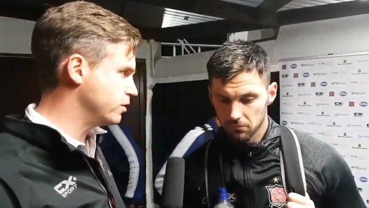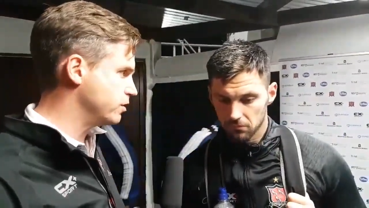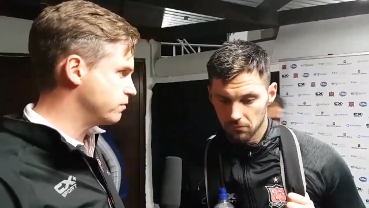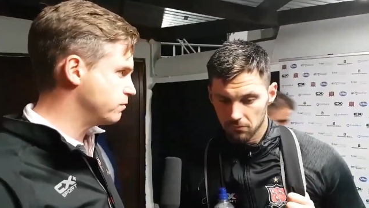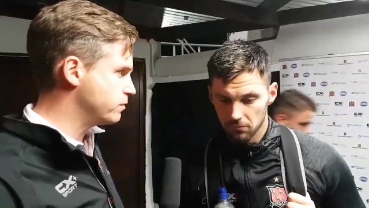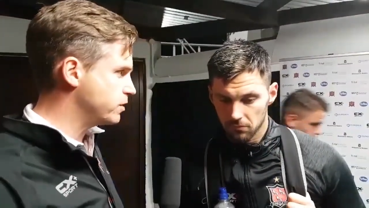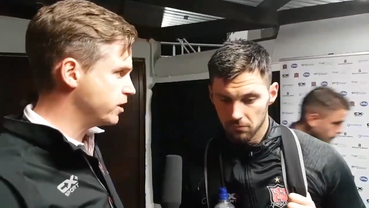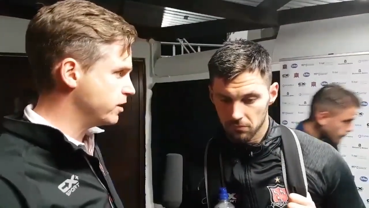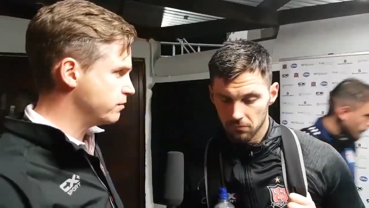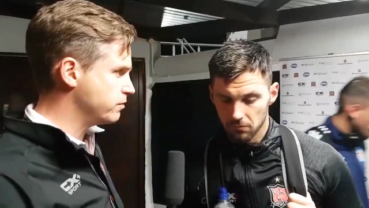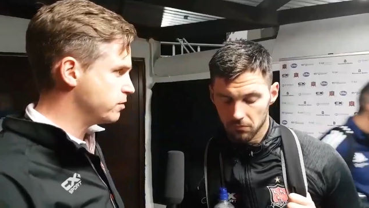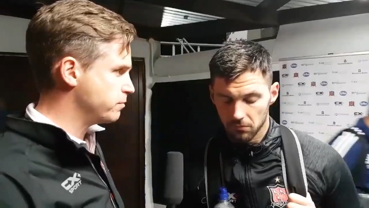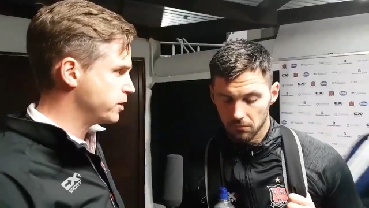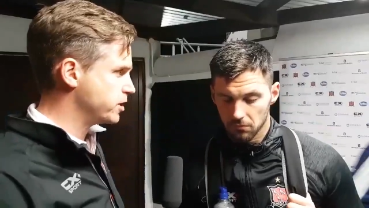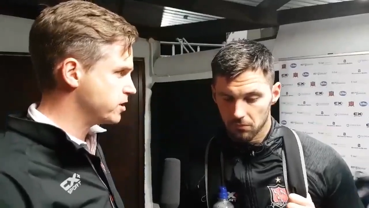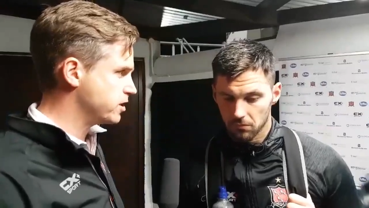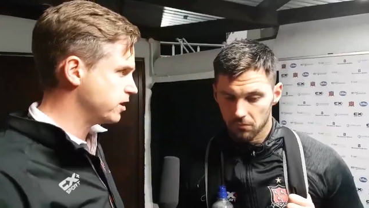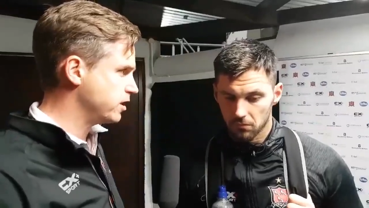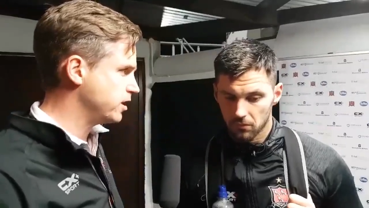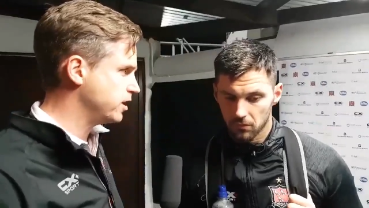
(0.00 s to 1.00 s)
Speaker 1: With you know
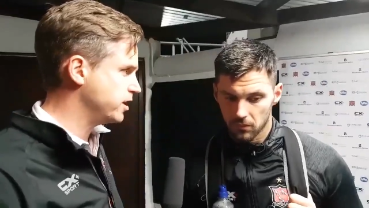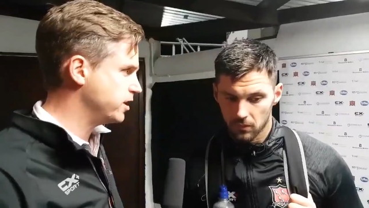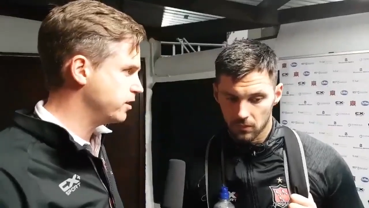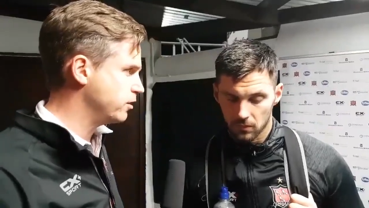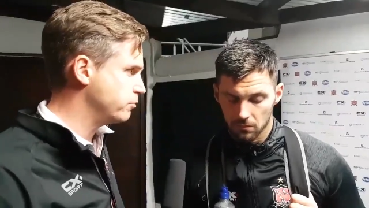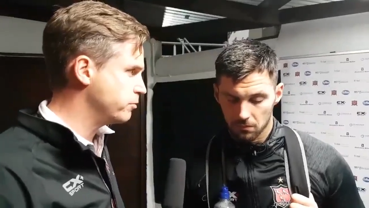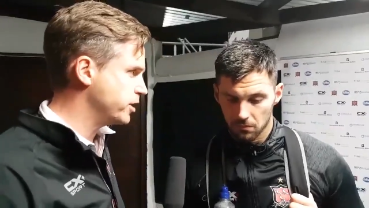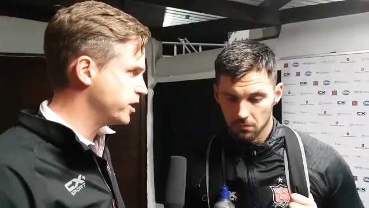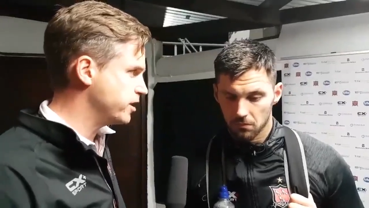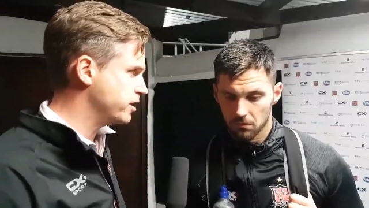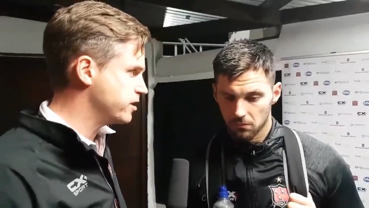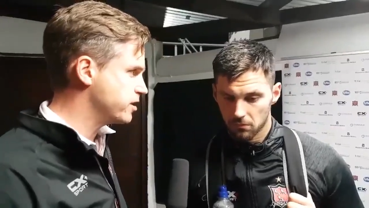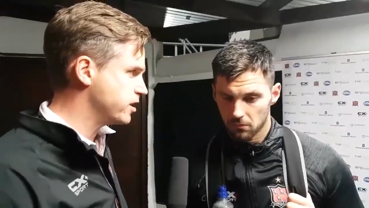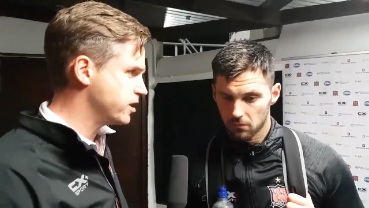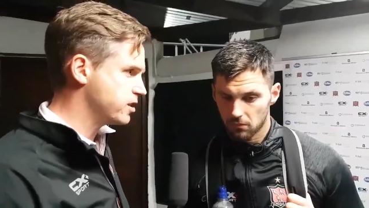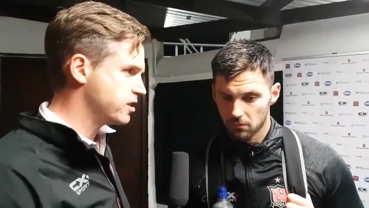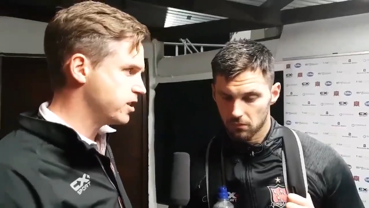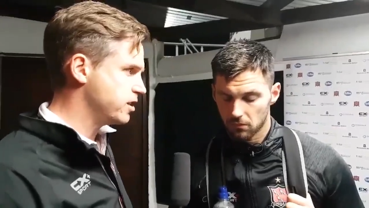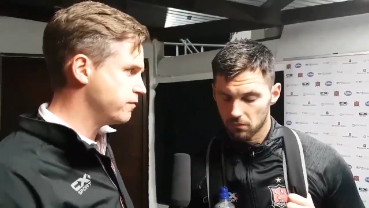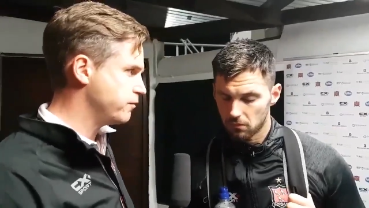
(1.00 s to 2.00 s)
domestically unbeaten in
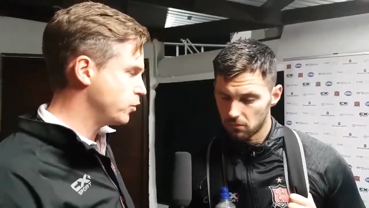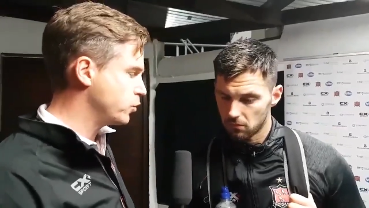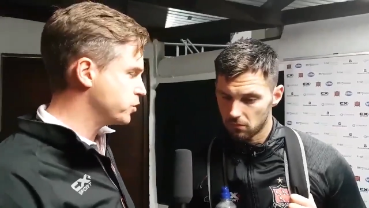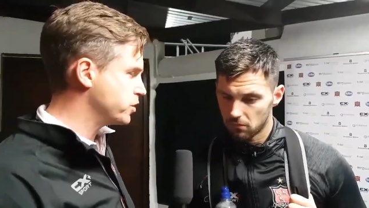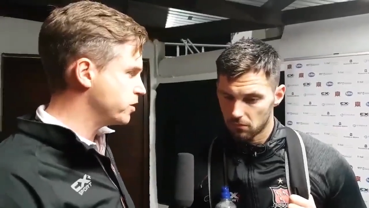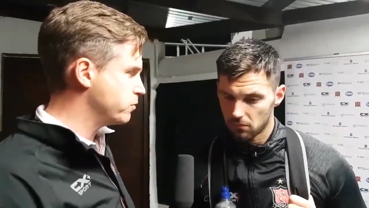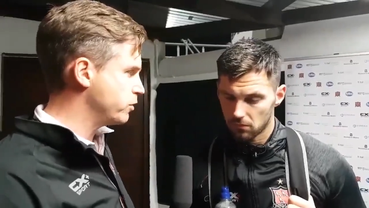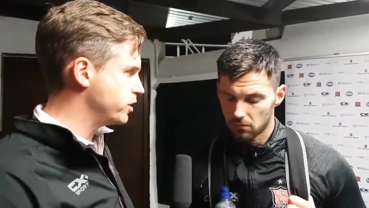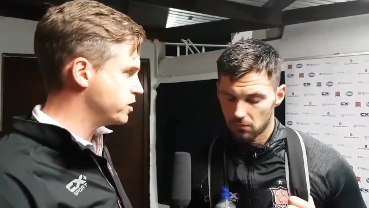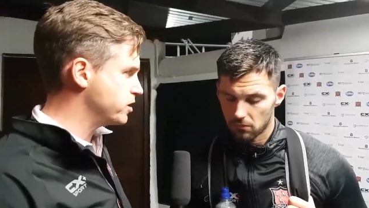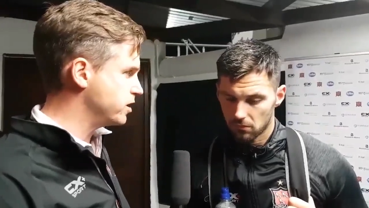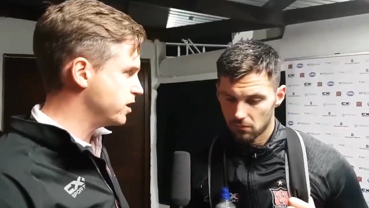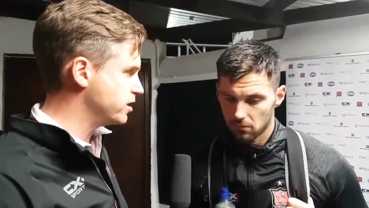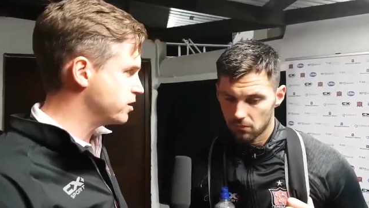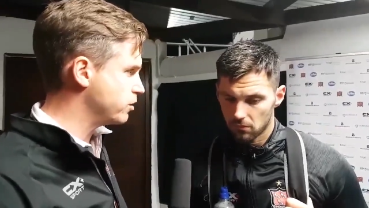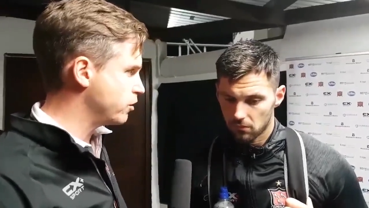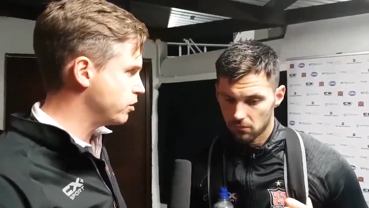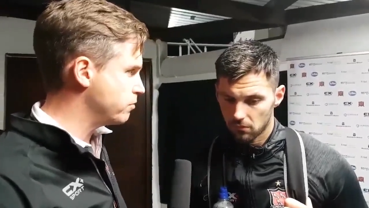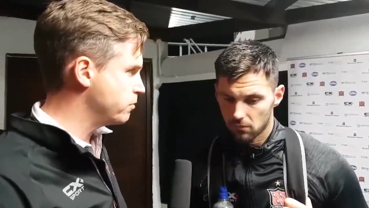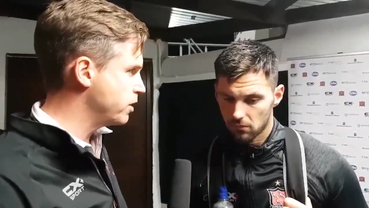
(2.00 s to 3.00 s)
16, 14 wins in
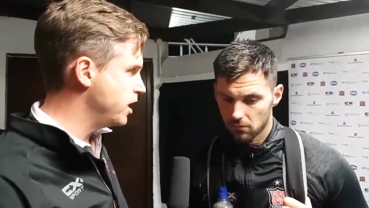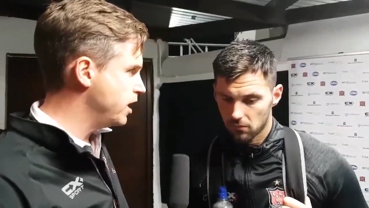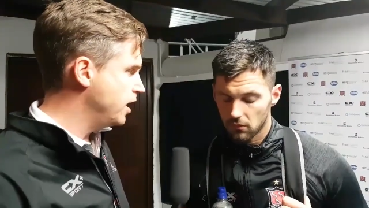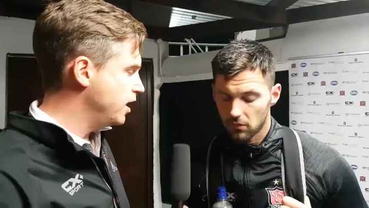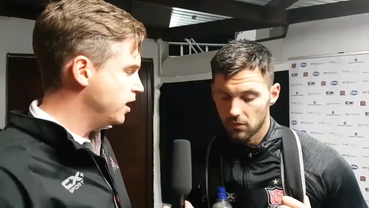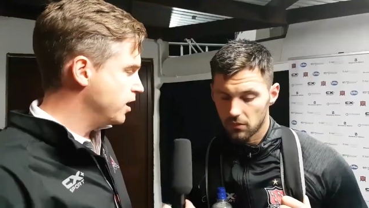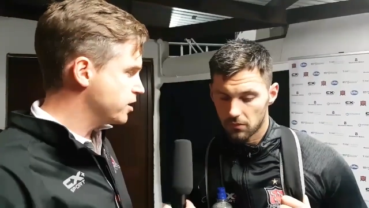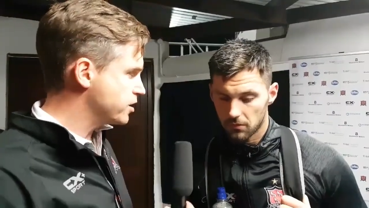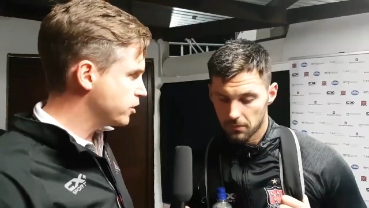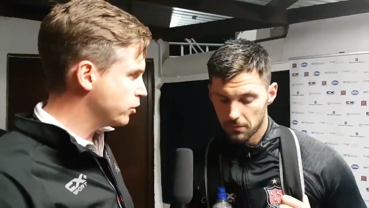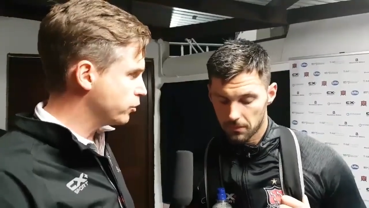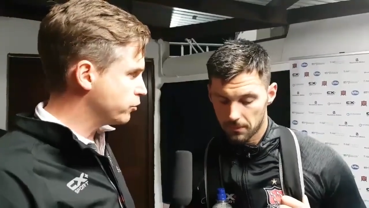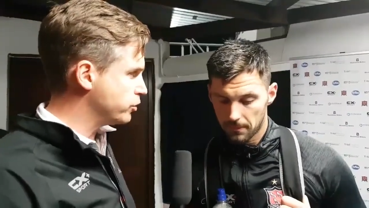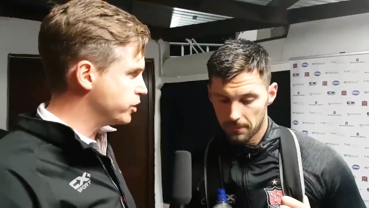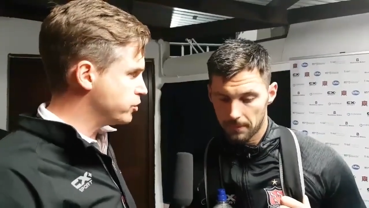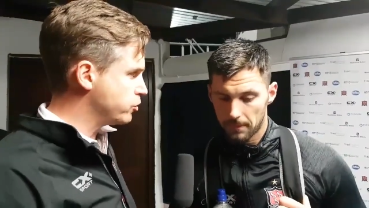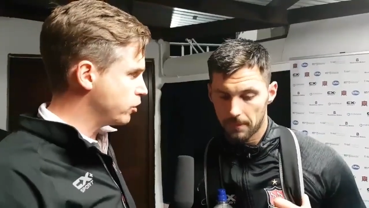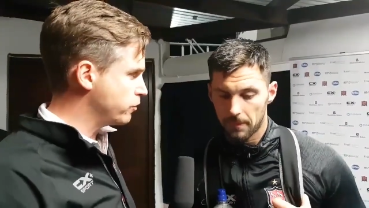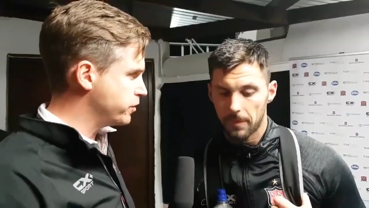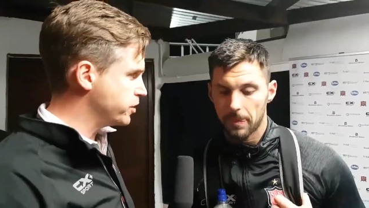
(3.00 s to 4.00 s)
that time, still
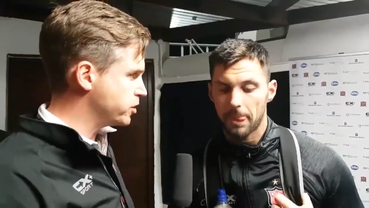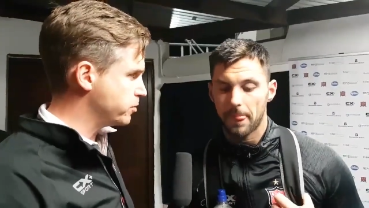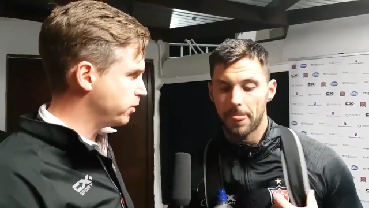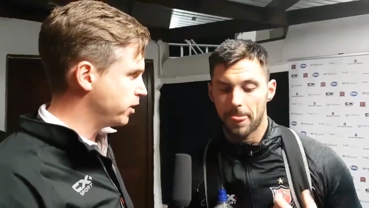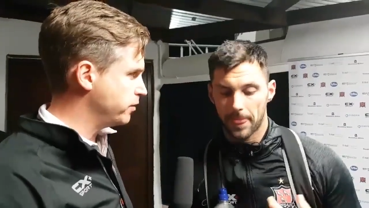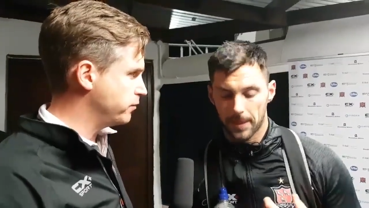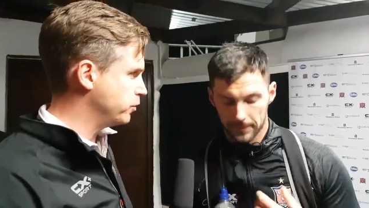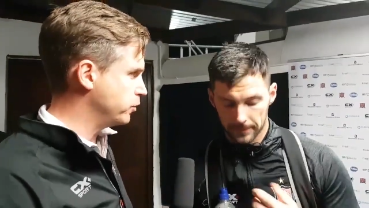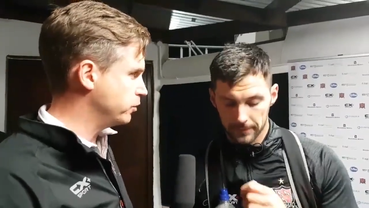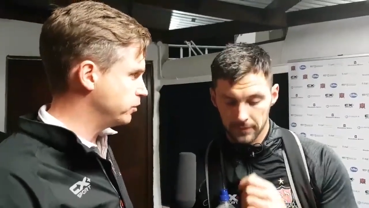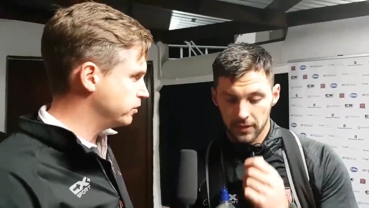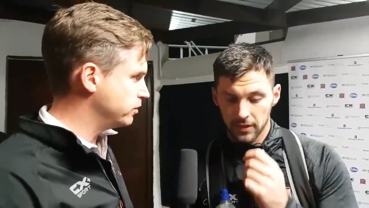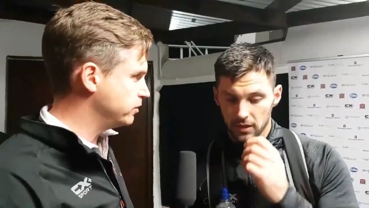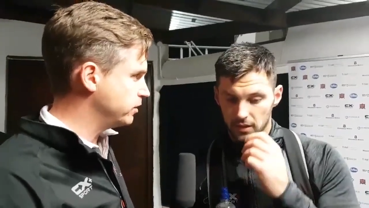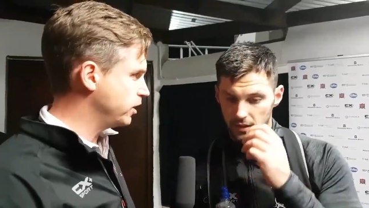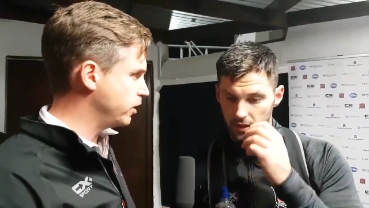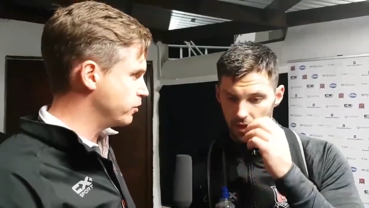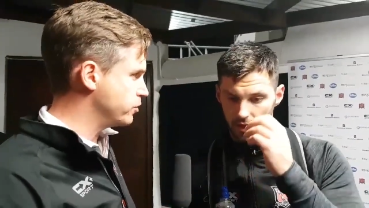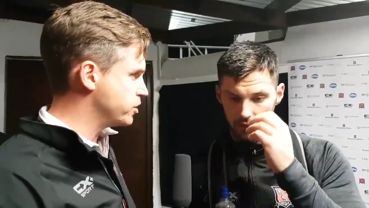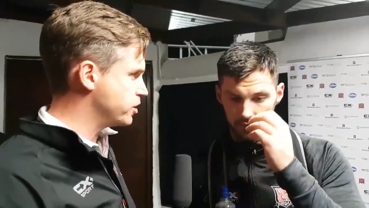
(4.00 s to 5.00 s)
three trophies to play for.
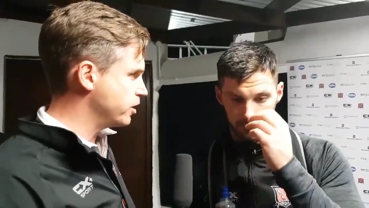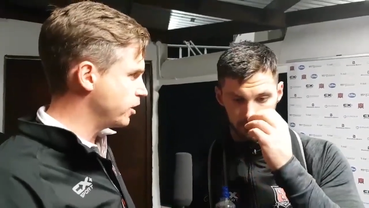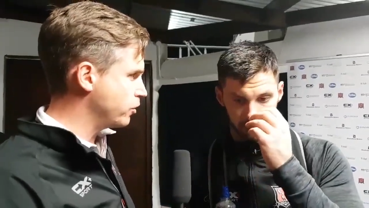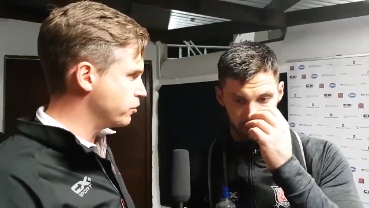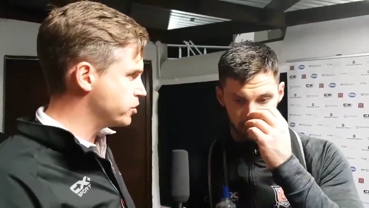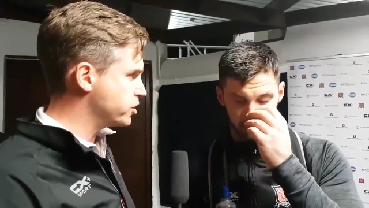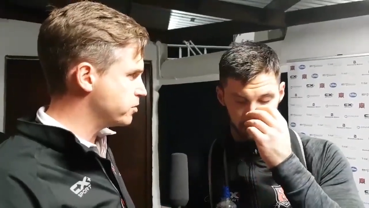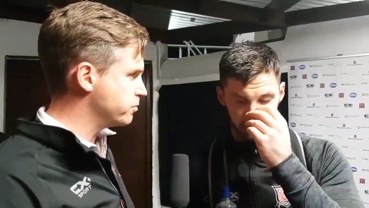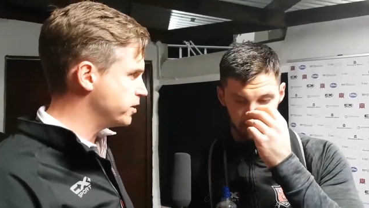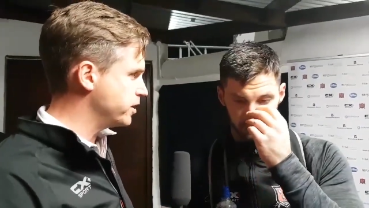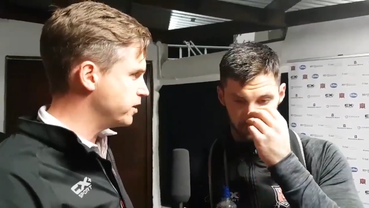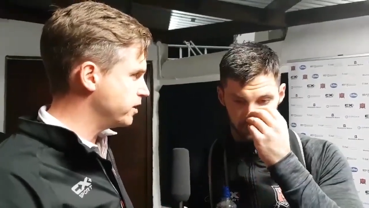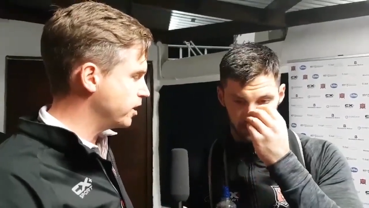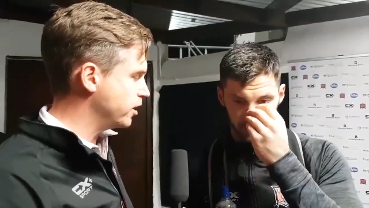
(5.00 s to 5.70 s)
Loads, yeah. loads to